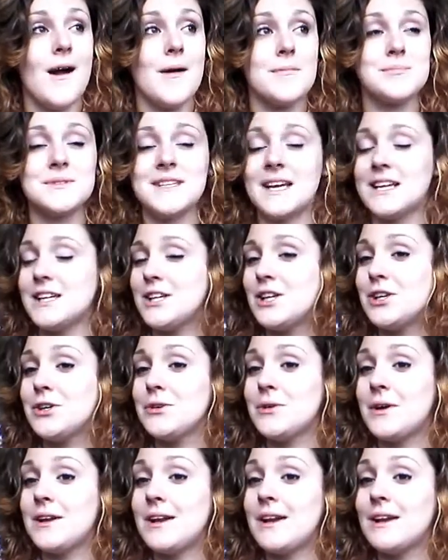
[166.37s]
update
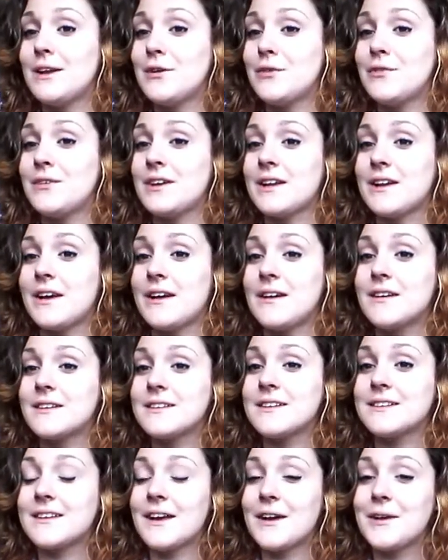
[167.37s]
you on a little video
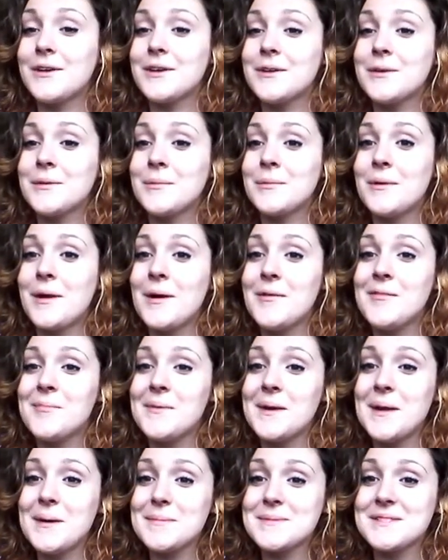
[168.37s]
to tell you what I've
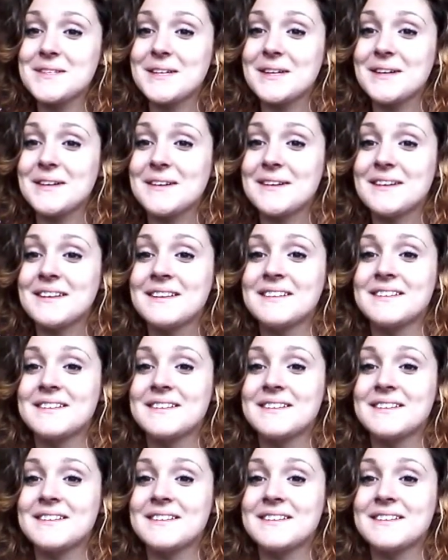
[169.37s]
been up to.